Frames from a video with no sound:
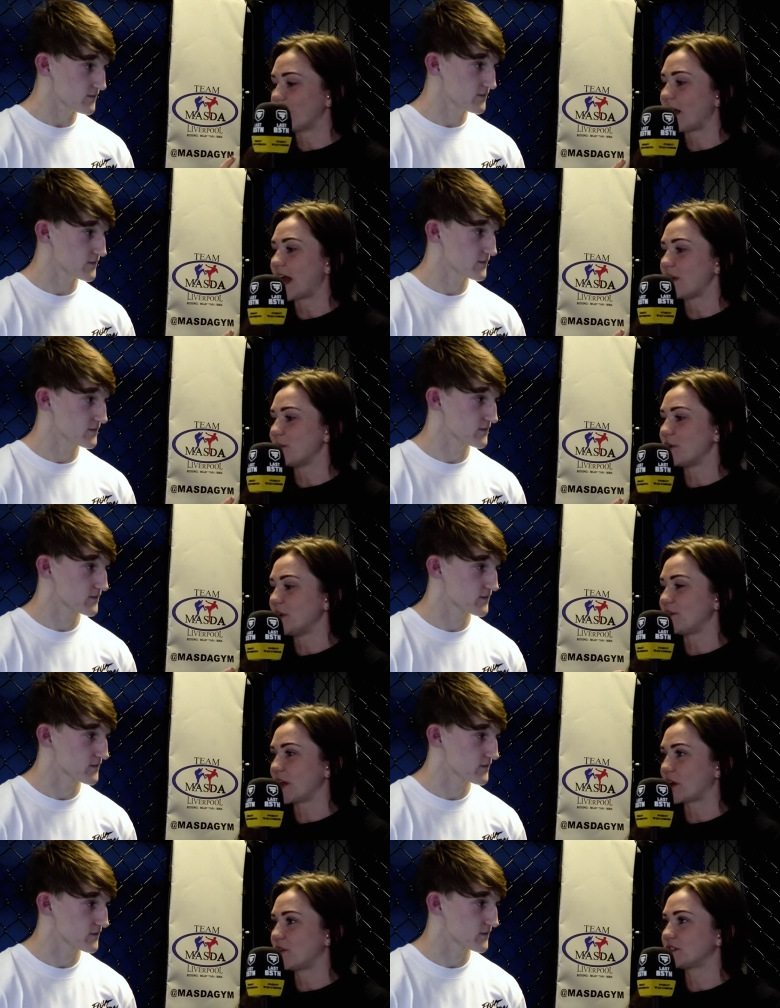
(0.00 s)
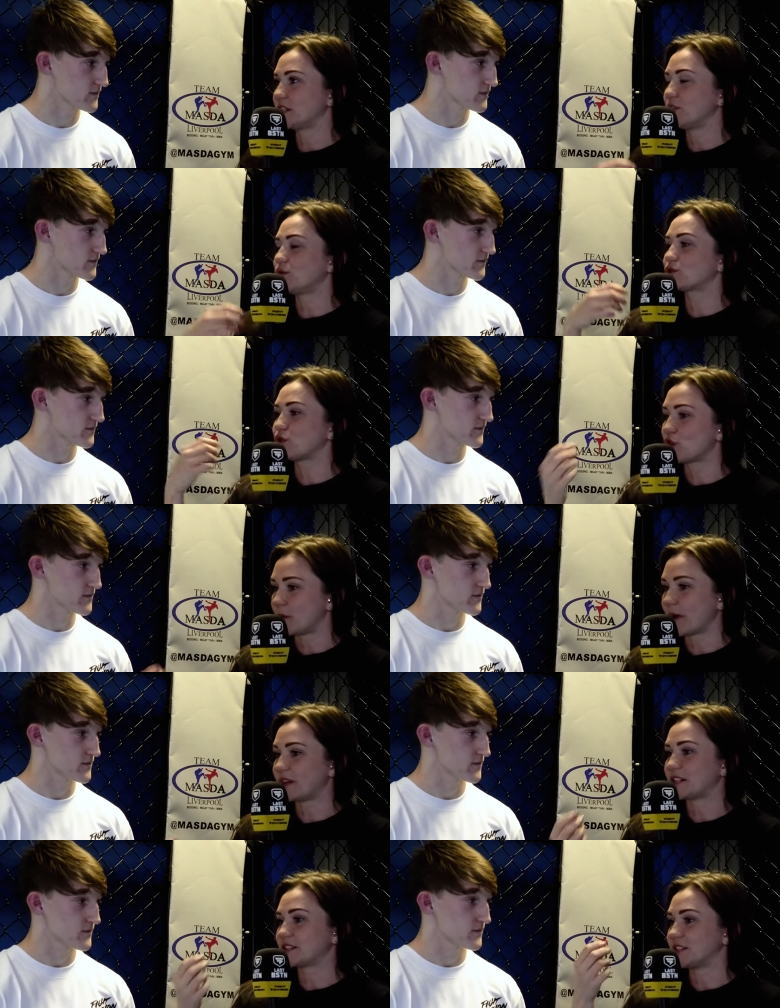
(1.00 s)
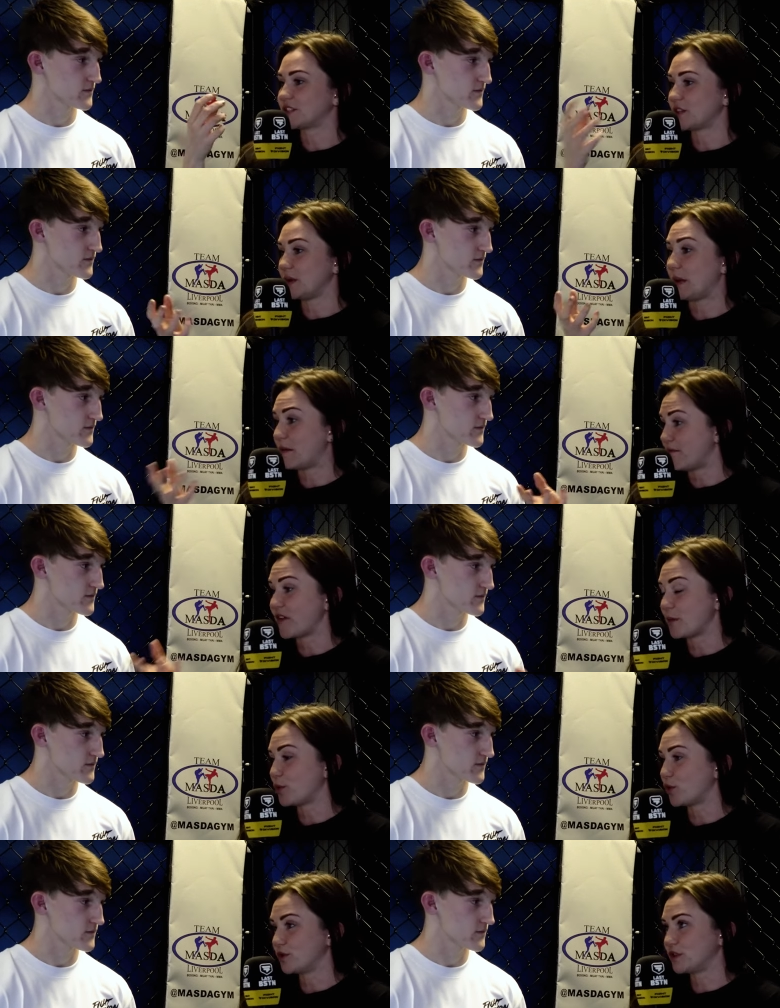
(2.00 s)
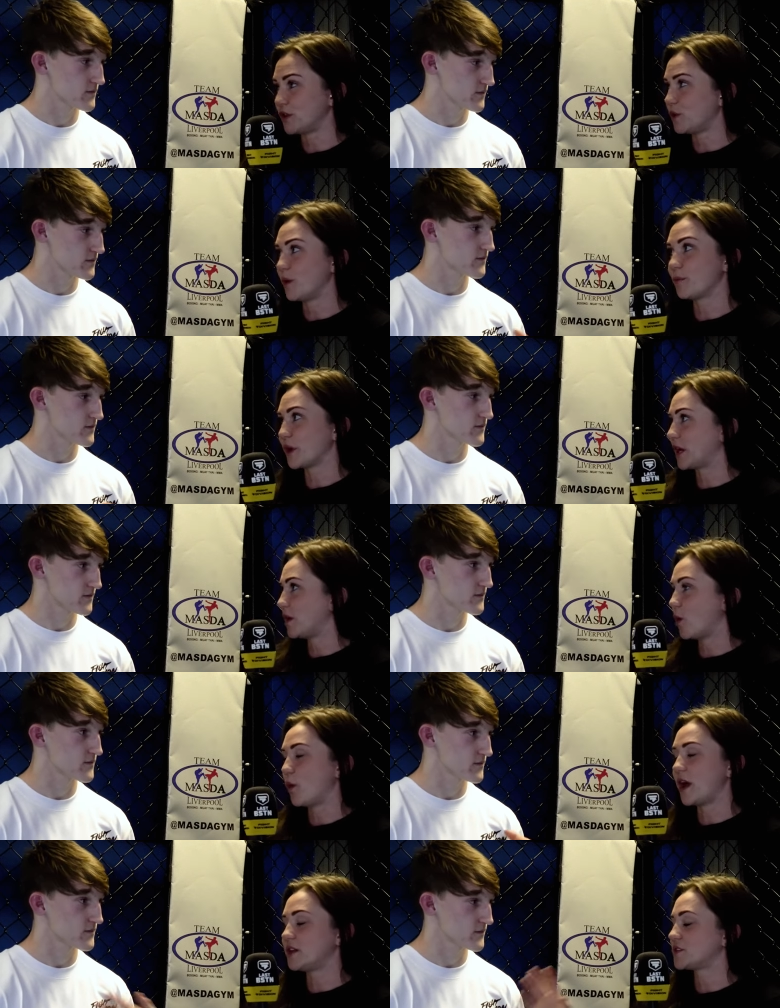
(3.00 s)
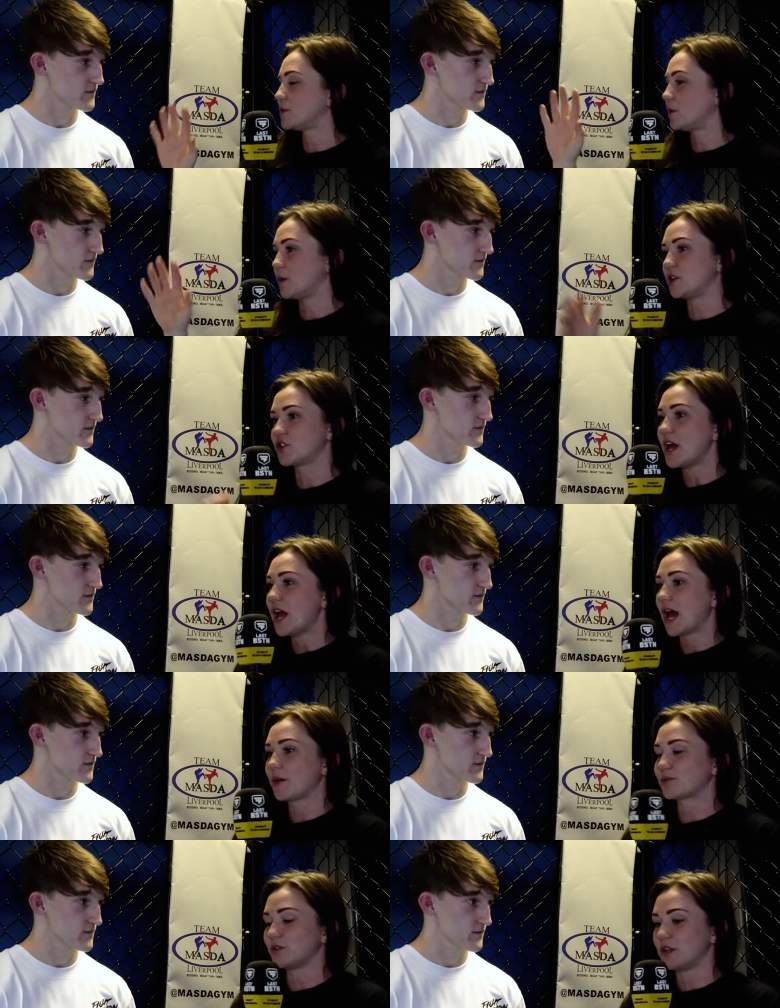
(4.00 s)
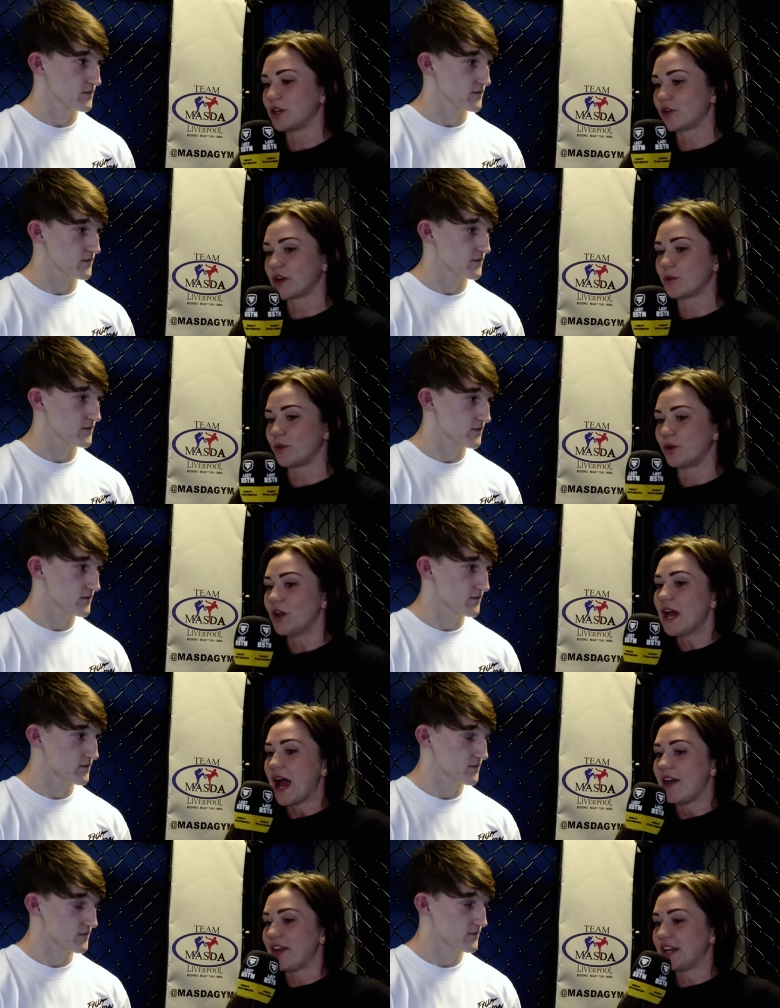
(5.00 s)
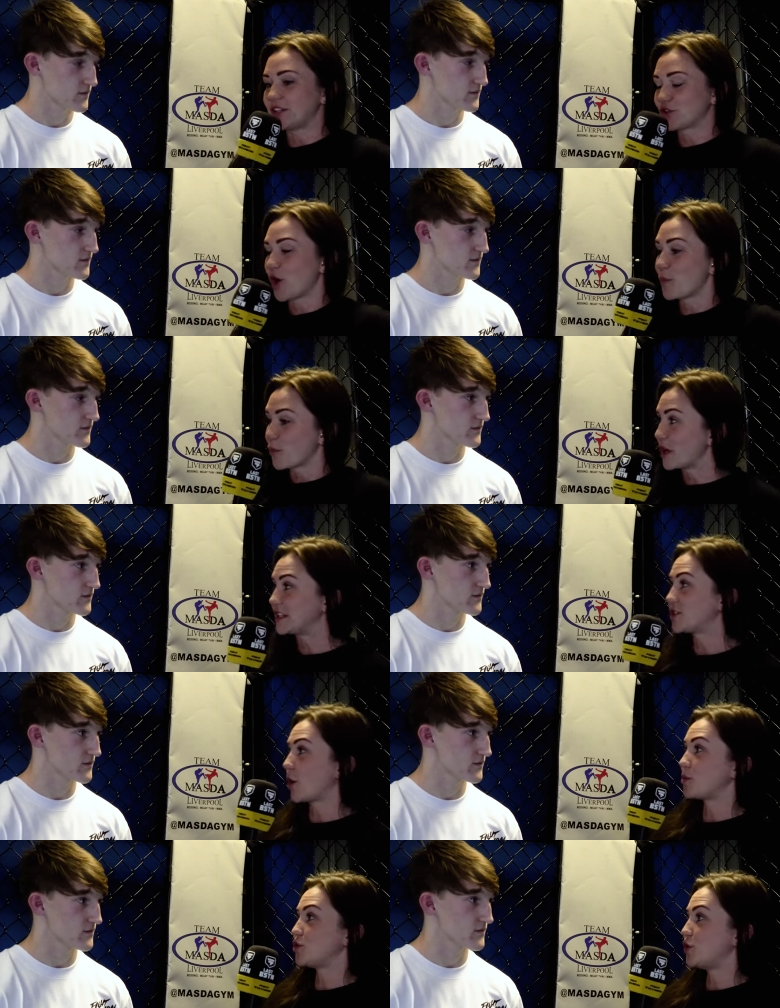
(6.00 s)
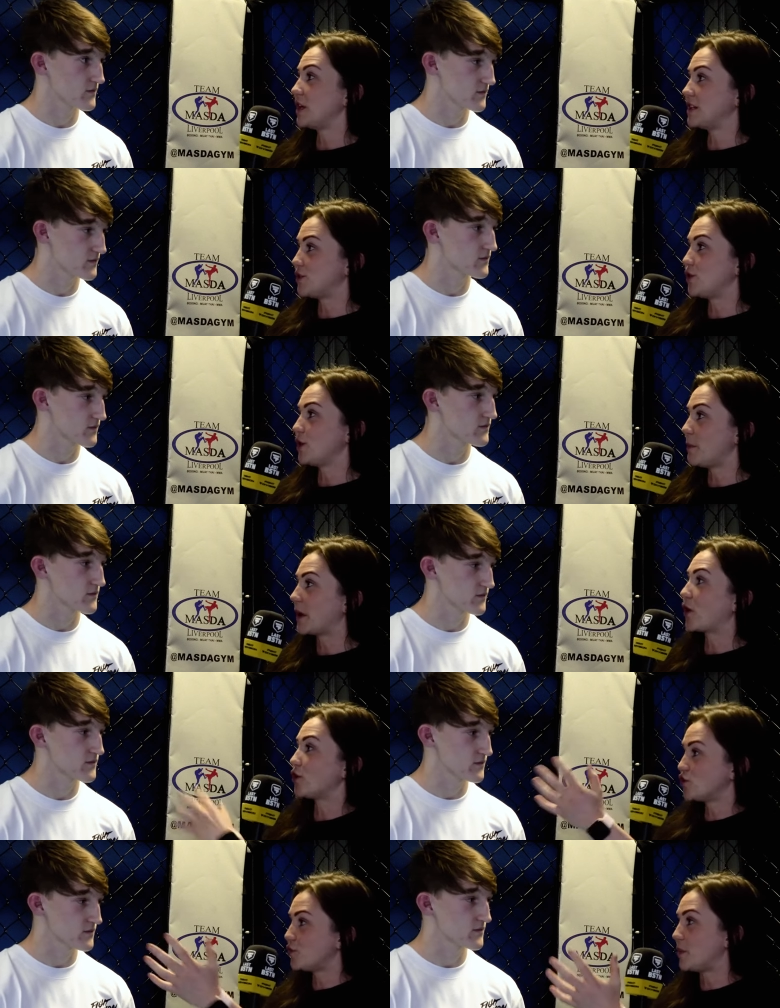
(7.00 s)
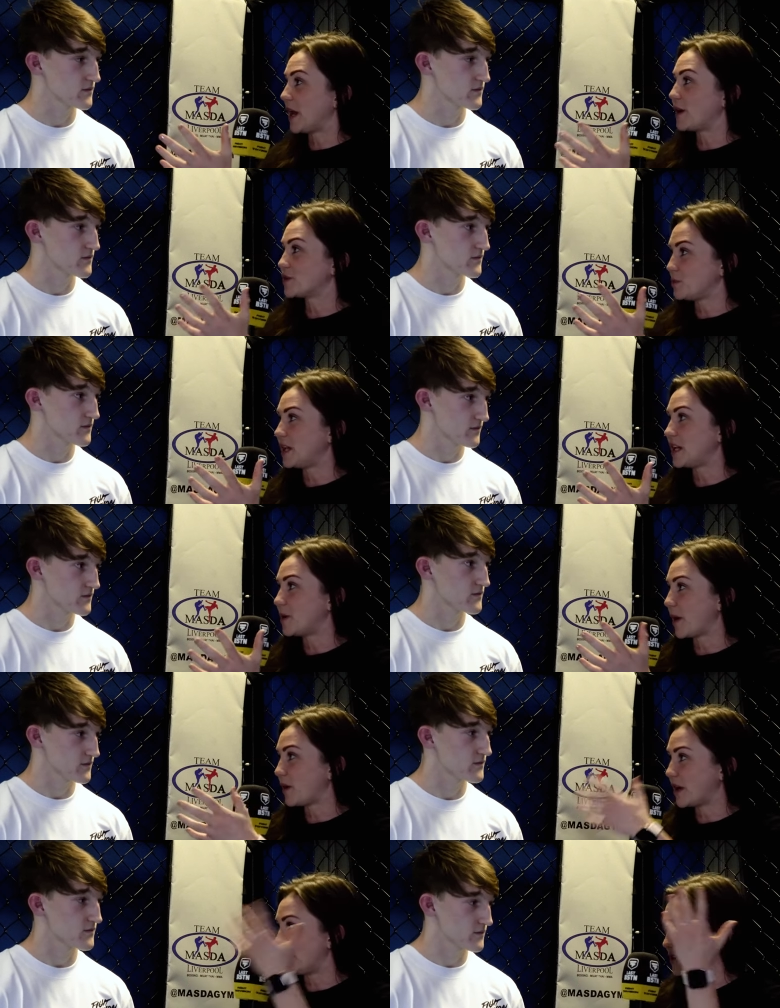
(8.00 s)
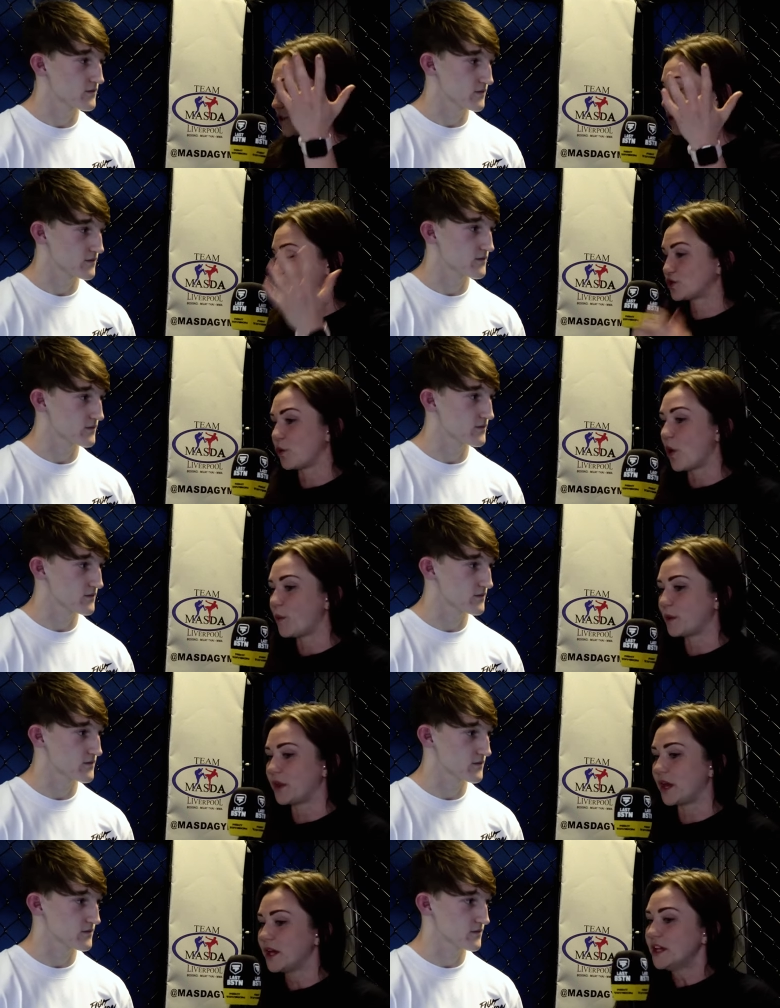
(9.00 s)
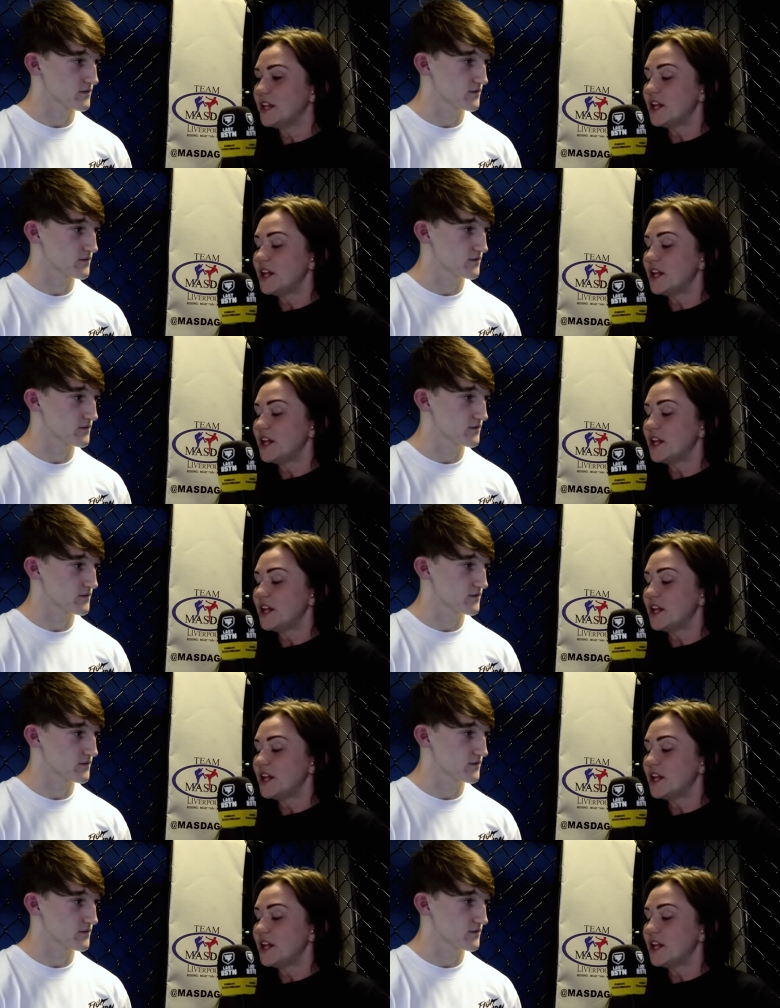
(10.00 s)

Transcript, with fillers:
Speaker 1: alignment of, like, obviously you're talking about this because it's very important to you and bringing awareness to it, which absolutely incredible. And then it sort of brings the opportunity to you because you've been out speaking about it so openly.